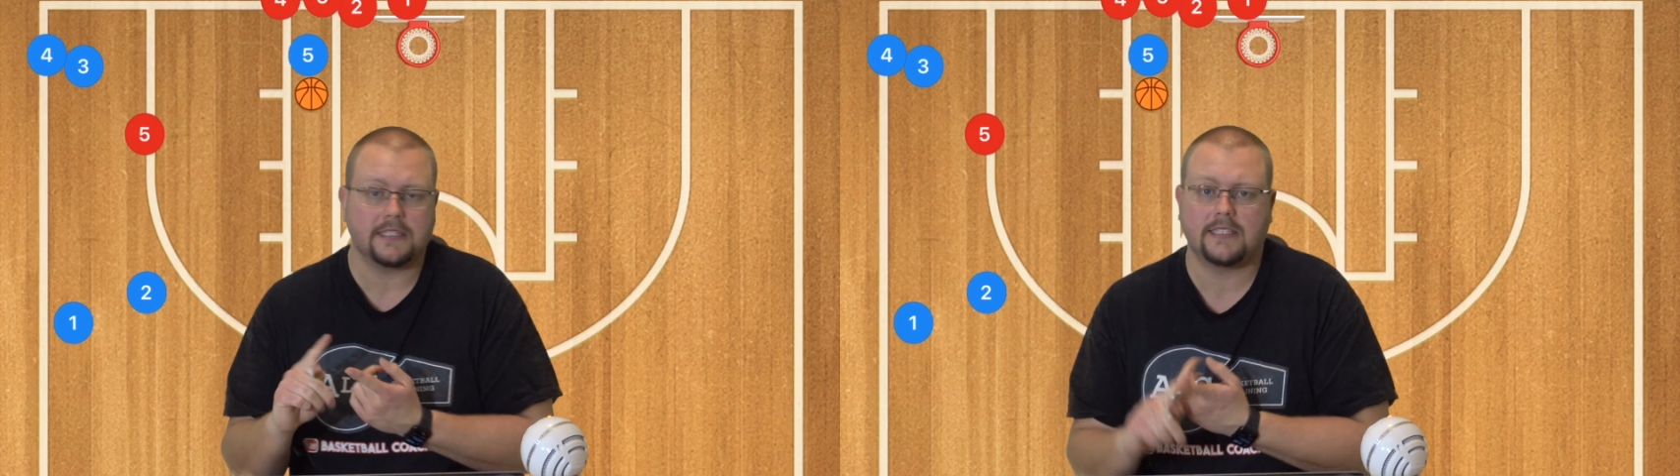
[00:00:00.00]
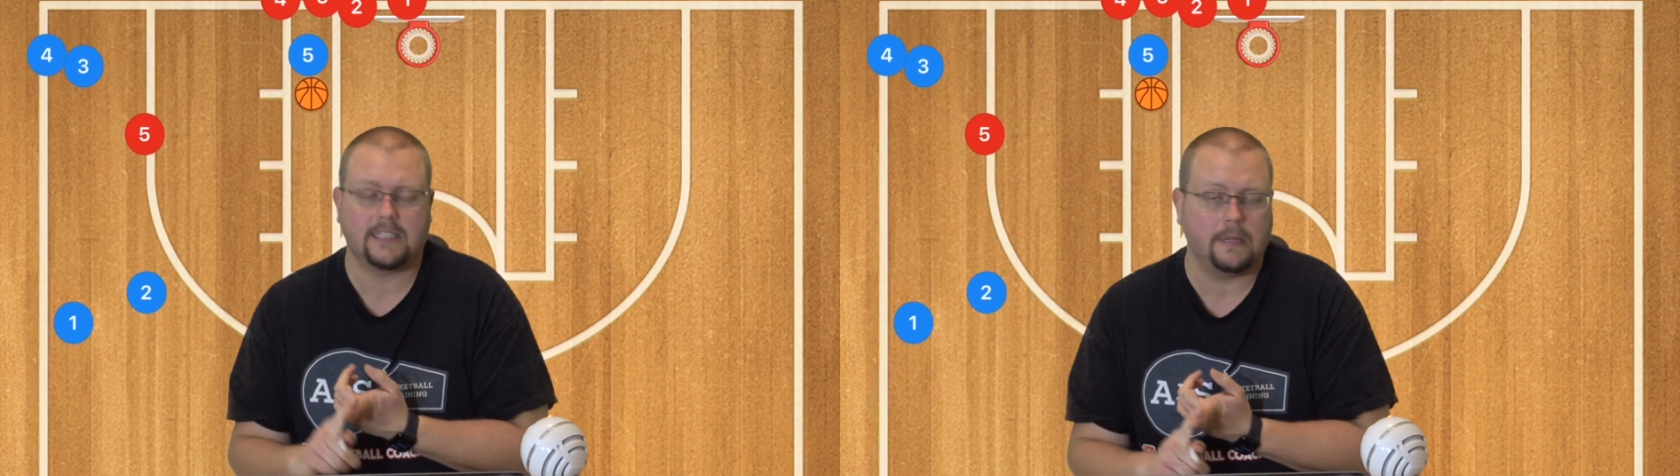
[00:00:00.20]

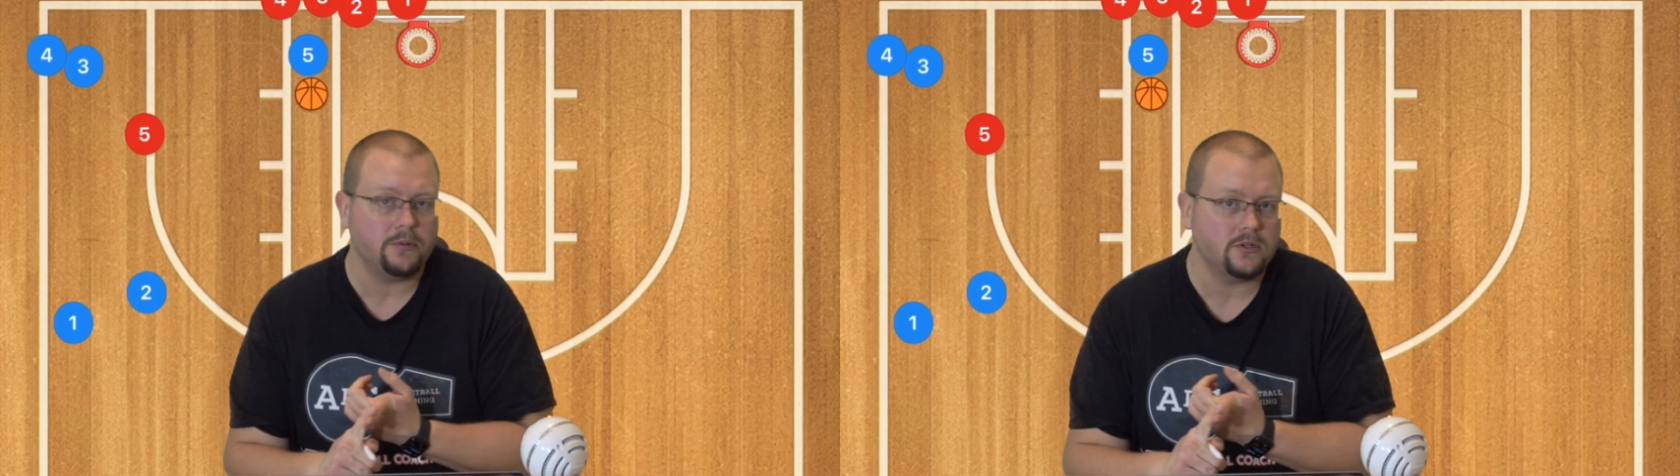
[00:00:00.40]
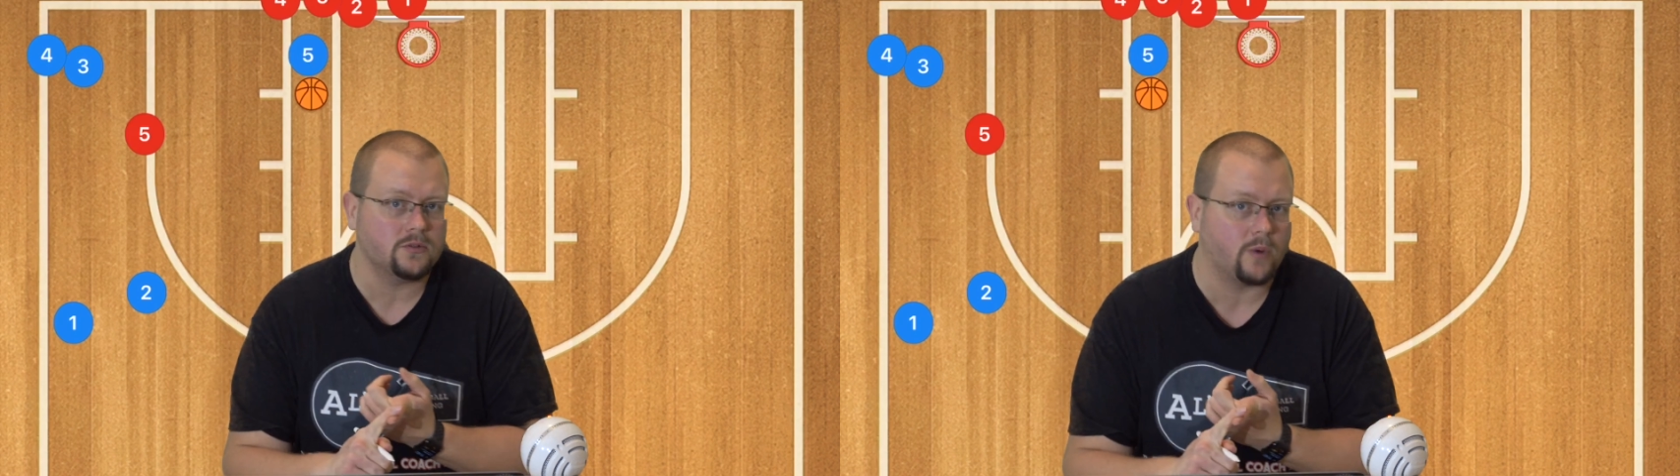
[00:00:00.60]
It's
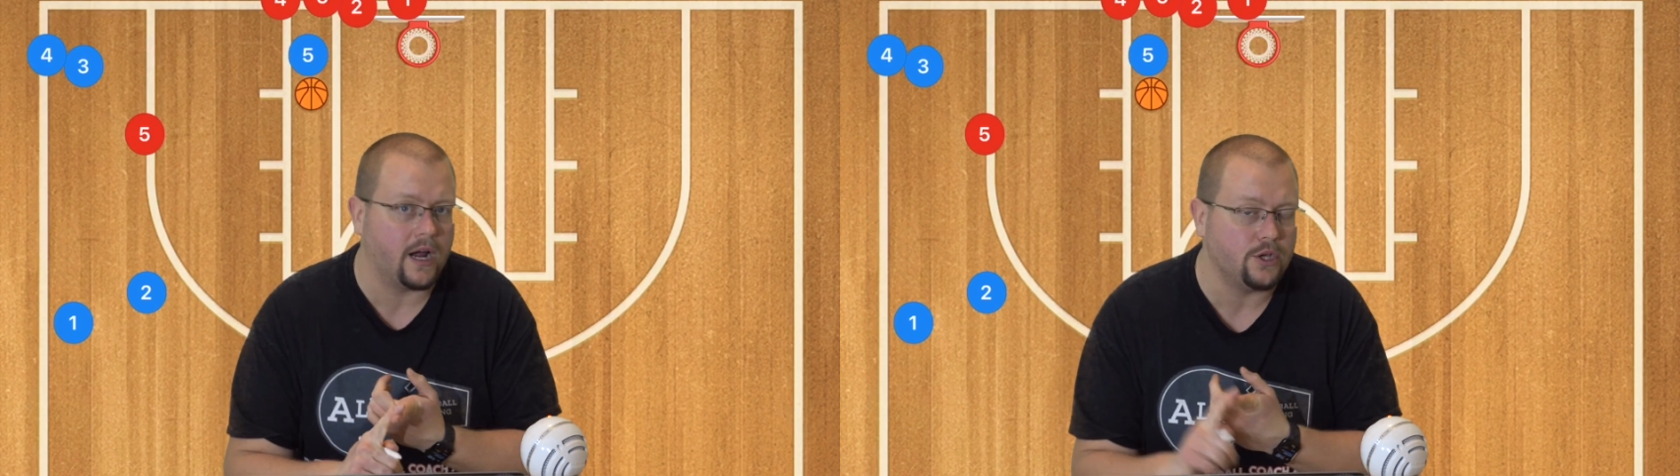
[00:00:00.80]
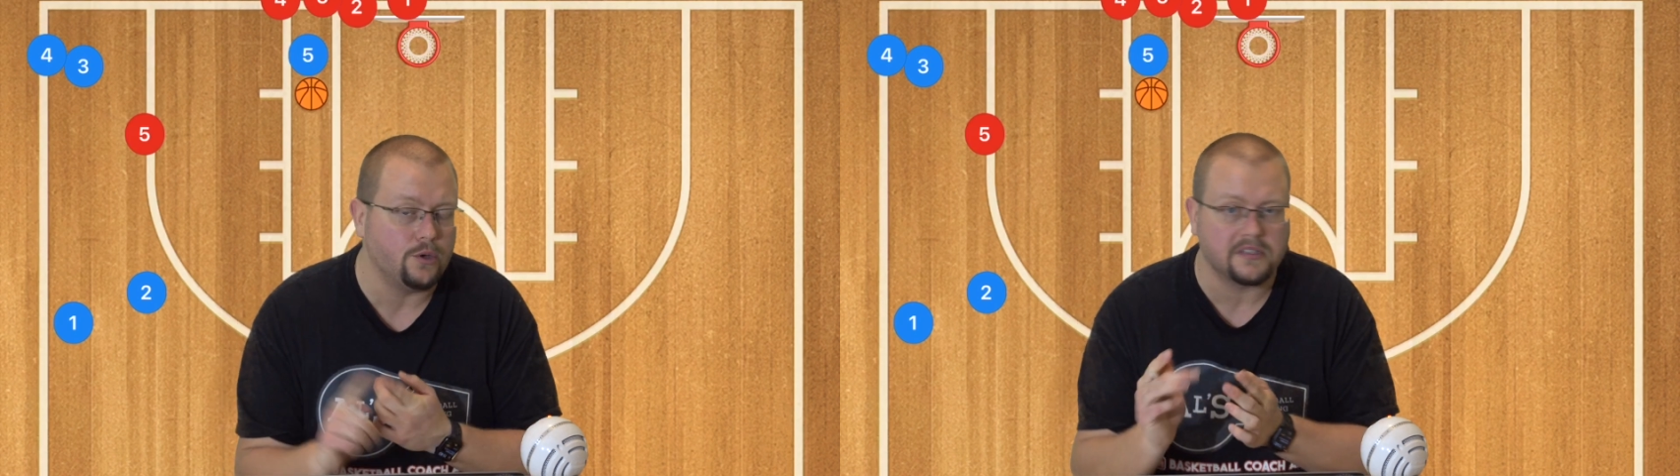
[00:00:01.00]
simple to
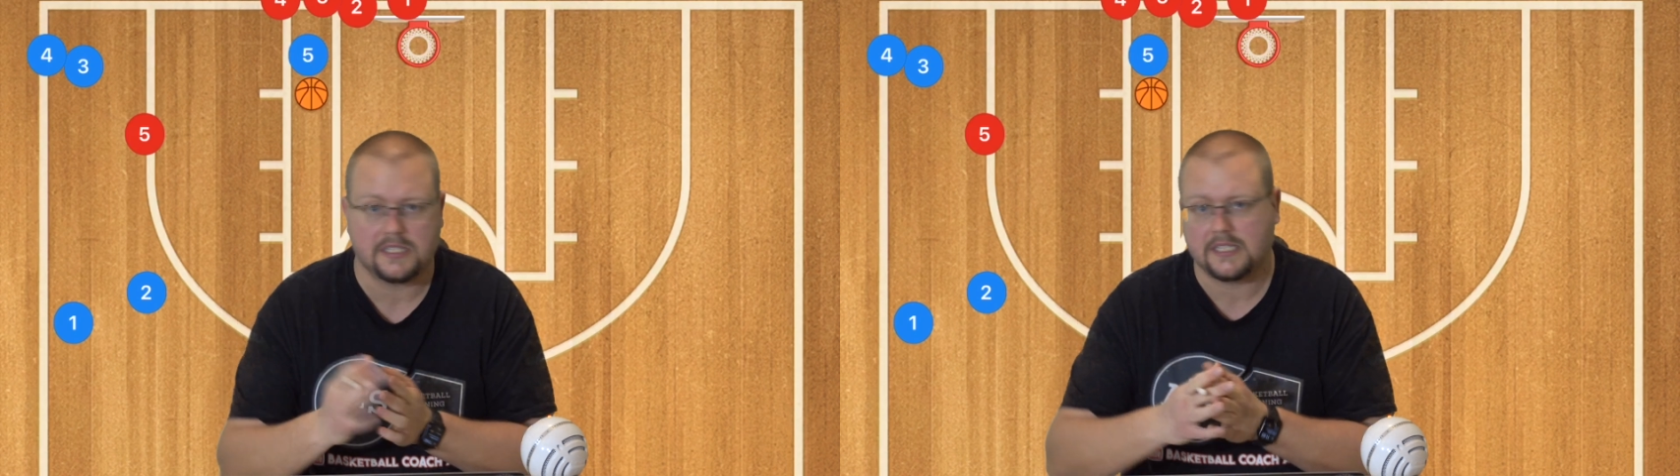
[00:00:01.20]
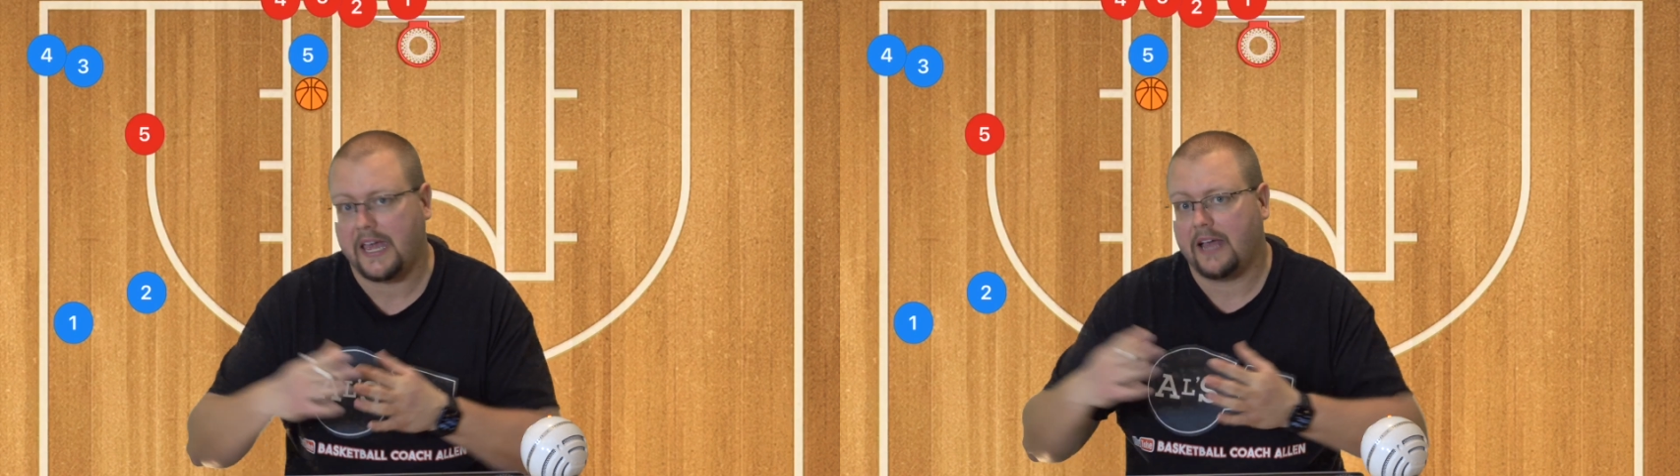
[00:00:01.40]
run, you can
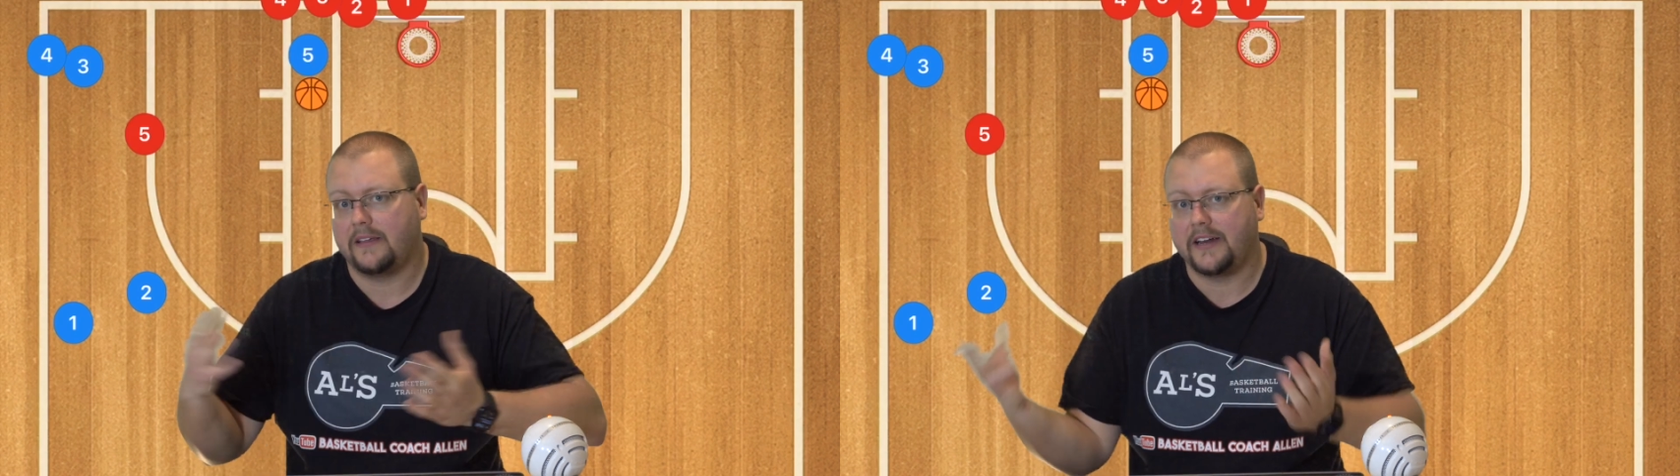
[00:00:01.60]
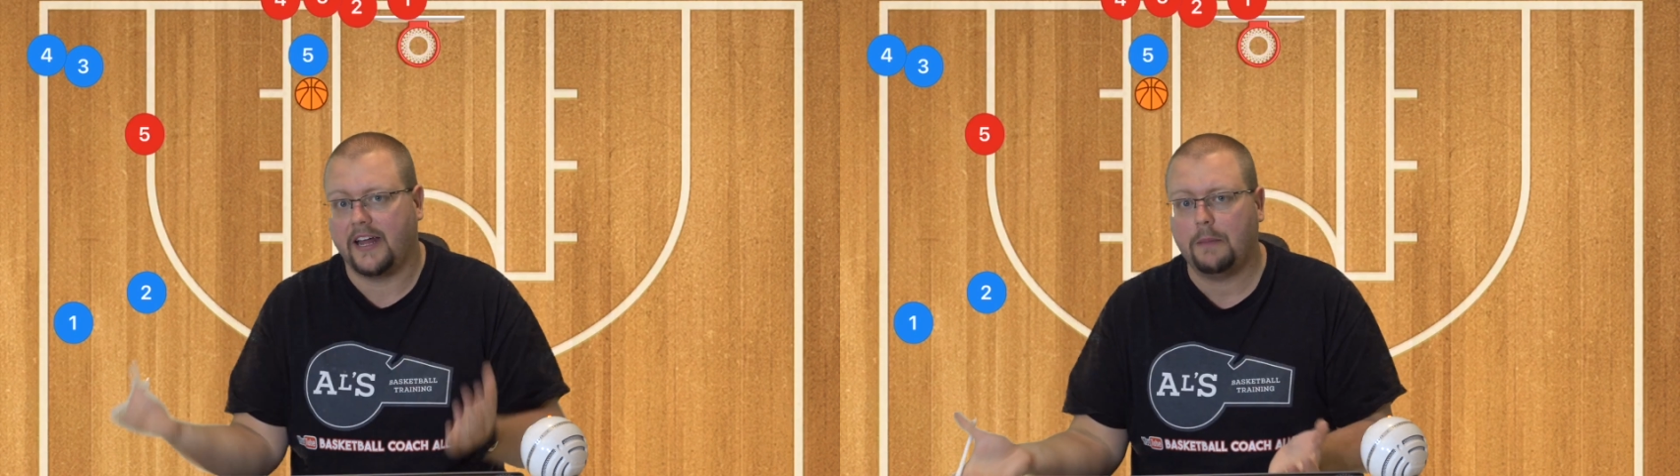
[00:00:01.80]

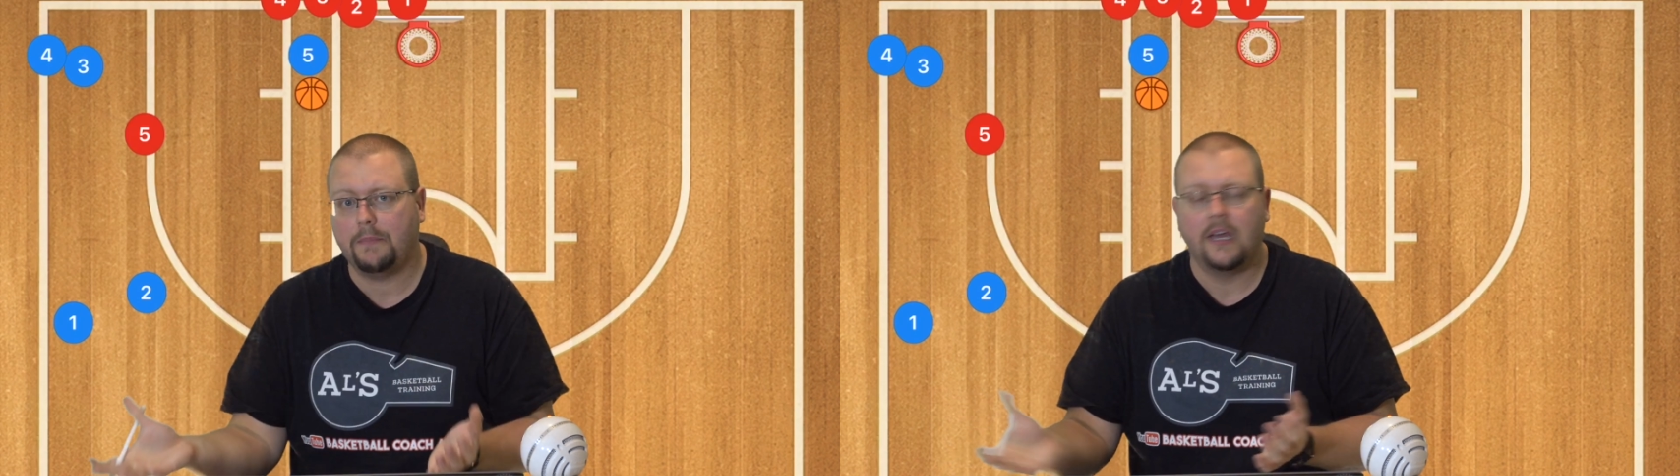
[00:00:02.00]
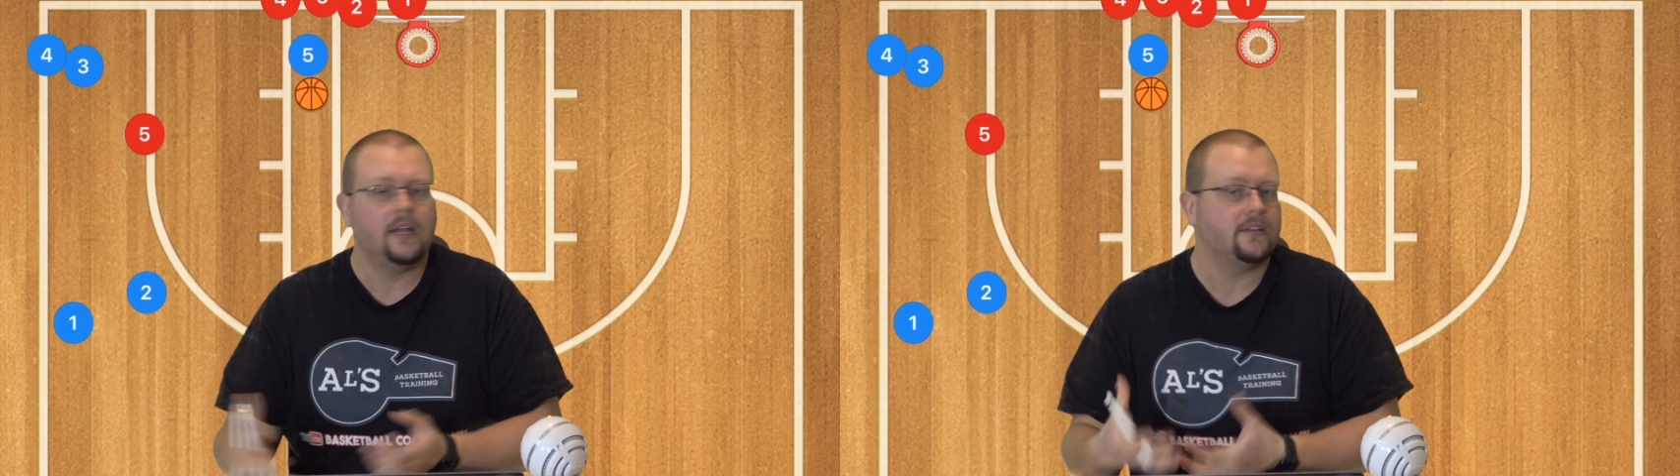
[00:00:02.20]
scale it up.